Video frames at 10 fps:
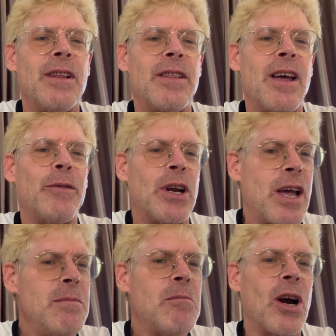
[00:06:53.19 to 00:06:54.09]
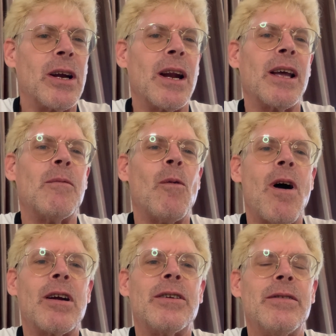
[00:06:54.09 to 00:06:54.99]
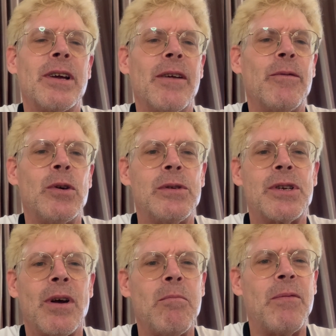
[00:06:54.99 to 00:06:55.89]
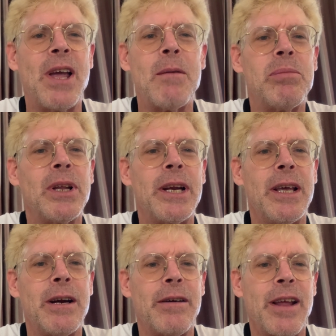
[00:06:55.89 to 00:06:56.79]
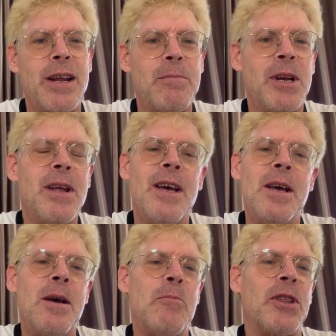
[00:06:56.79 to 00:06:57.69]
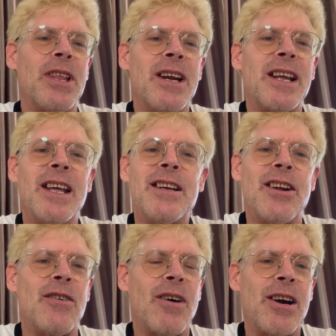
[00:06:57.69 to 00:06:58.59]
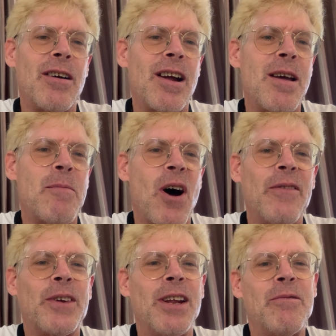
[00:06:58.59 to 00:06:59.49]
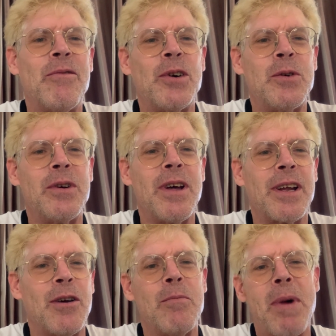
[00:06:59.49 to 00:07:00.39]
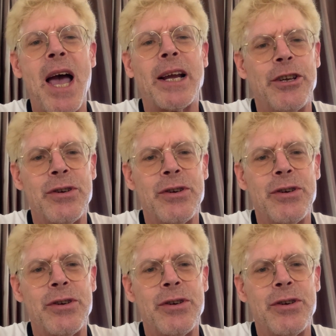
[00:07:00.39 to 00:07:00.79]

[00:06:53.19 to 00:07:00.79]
They have a night market I can walk to and get food. So I've got plenty of entertainment. But then again, here I am off getting food. I go back.